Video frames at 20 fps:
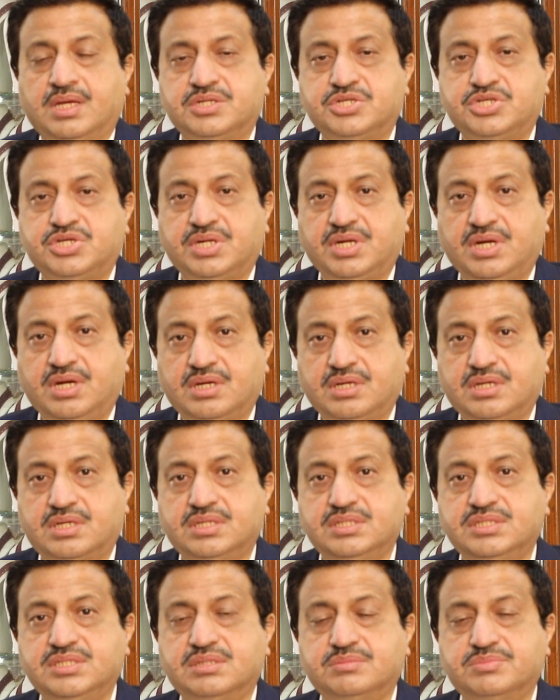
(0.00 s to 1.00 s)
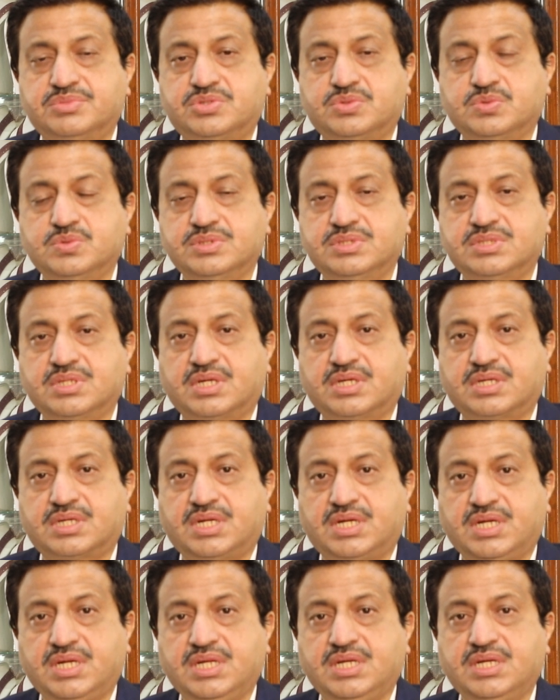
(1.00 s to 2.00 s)
Sri Lankan gemstones are
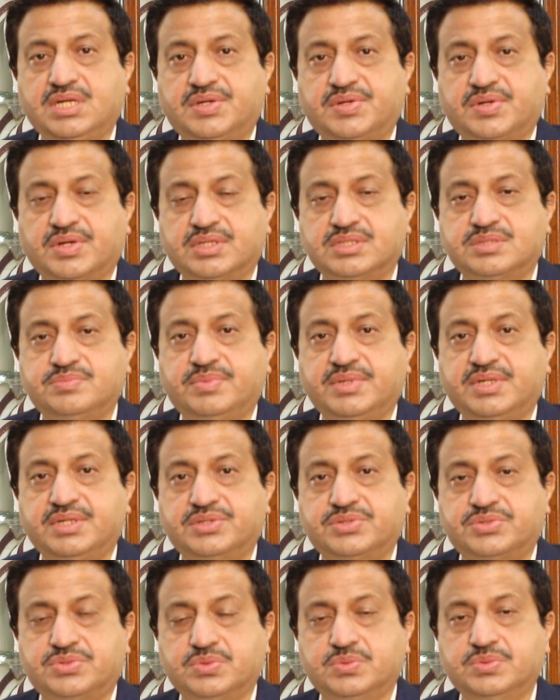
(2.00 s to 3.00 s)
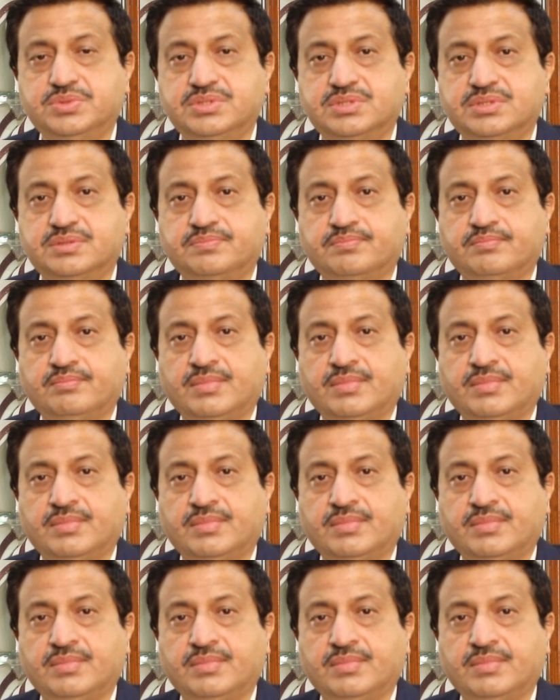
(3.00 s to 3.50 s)
clean, transparent stones.